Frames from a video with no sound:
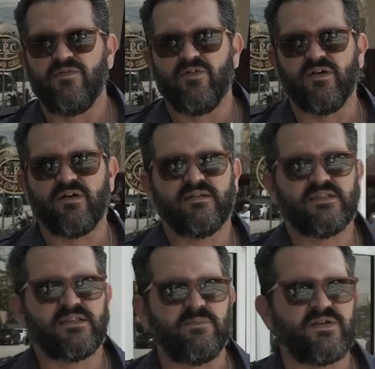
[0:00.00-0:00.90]
for
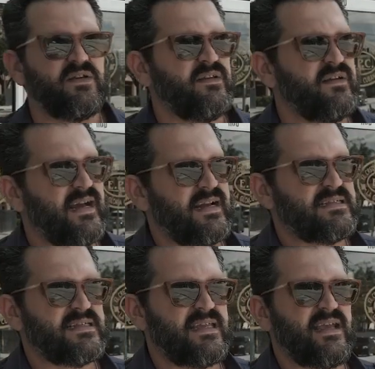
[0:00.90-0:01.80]
consumption in the
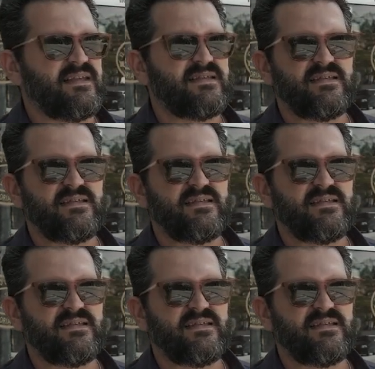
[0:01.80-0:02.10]
United States.